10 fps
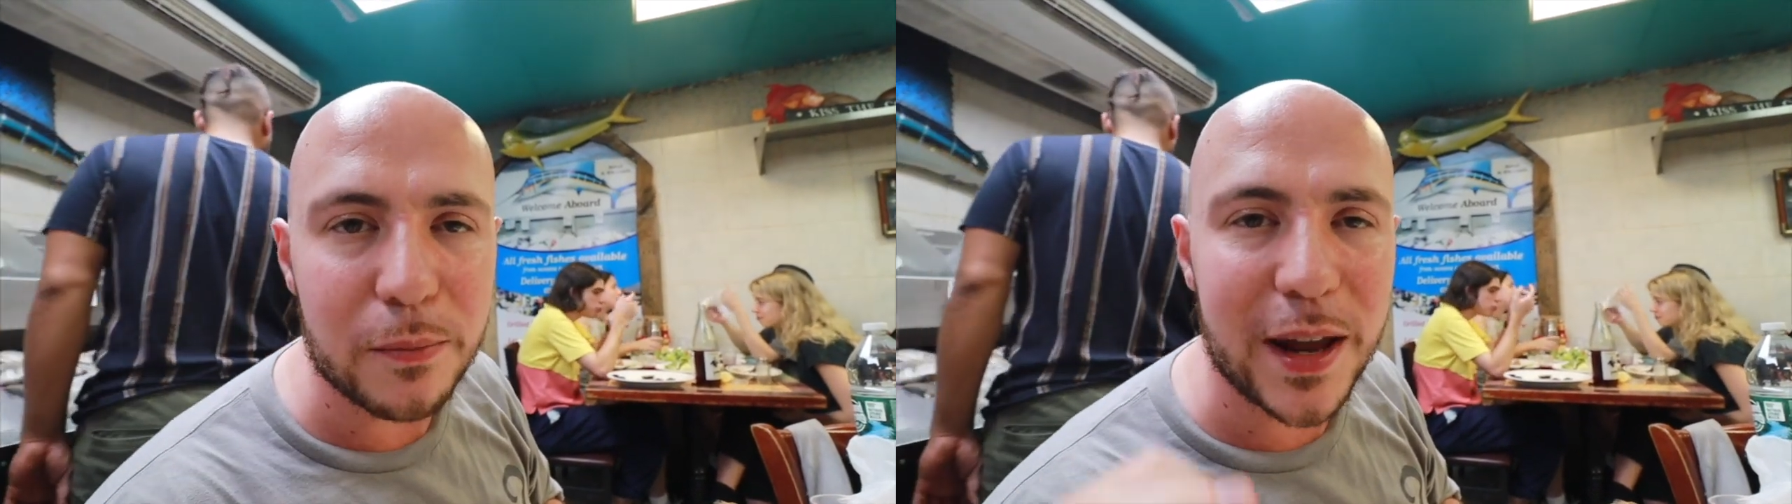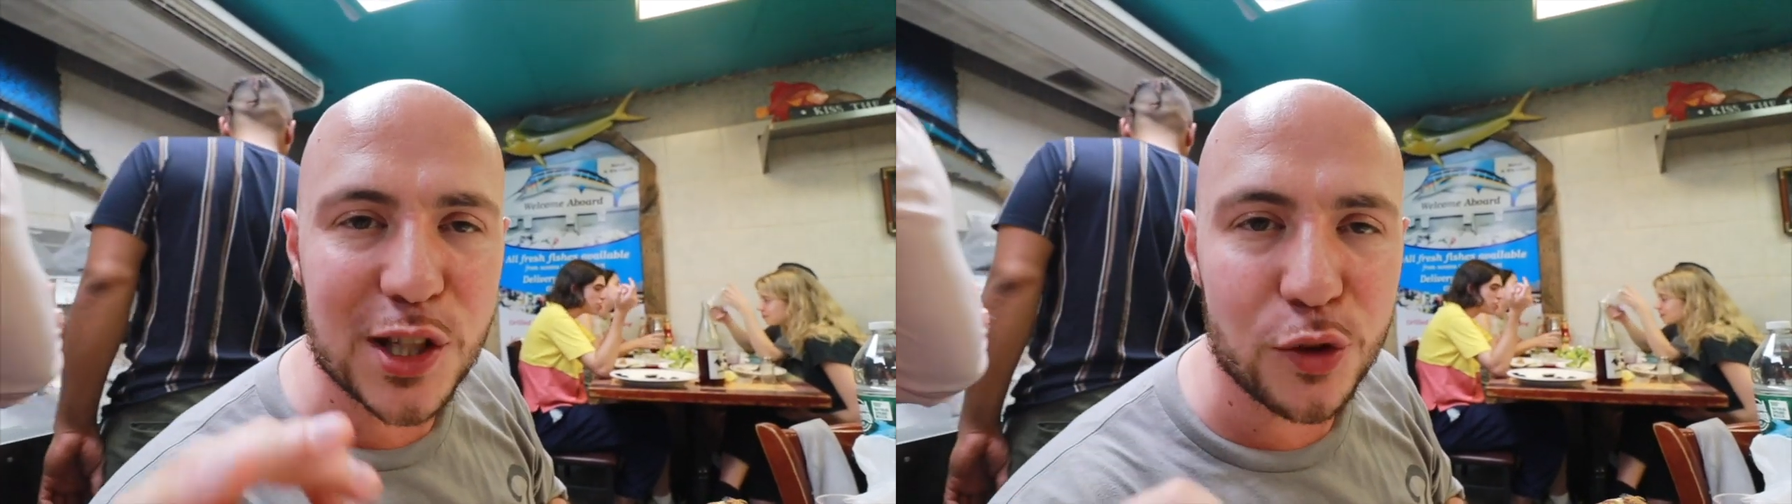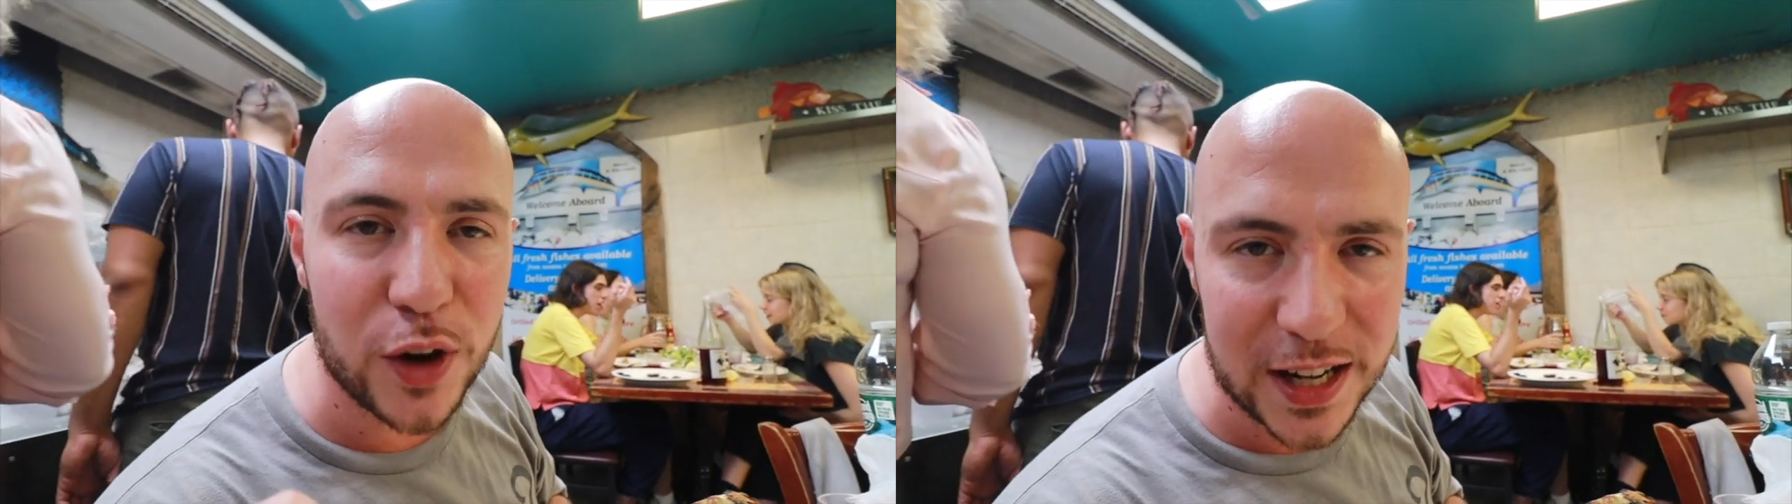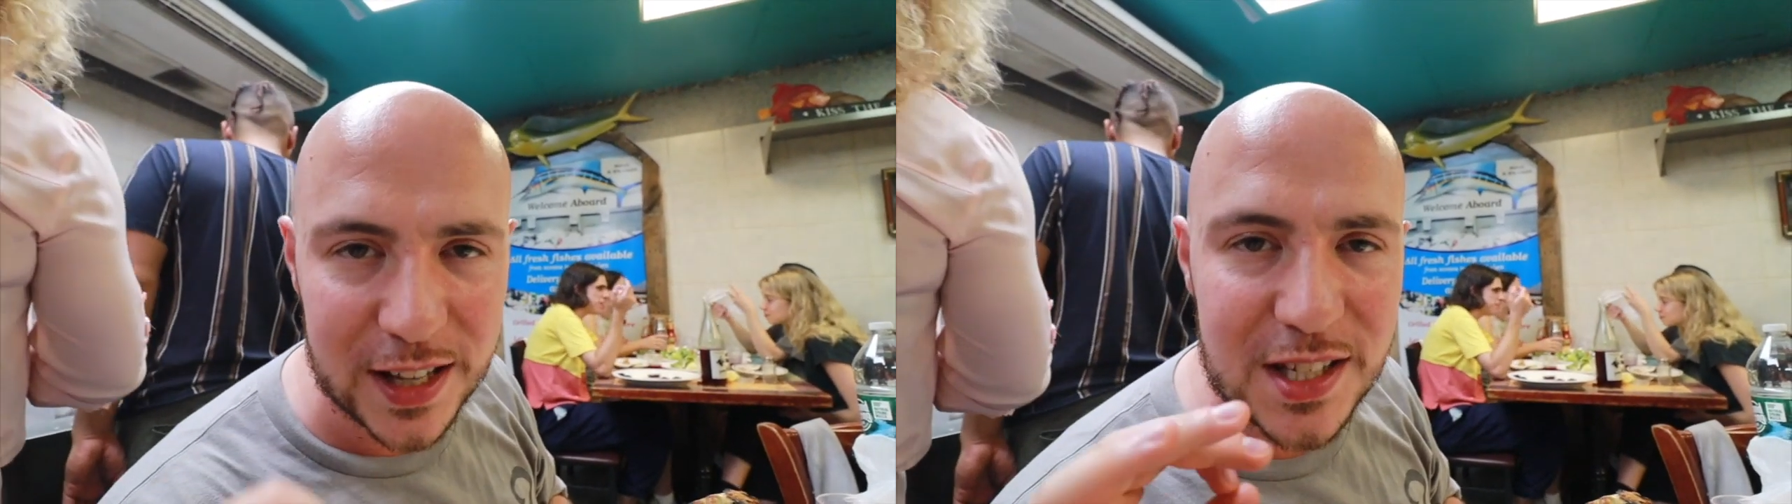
Mediterranean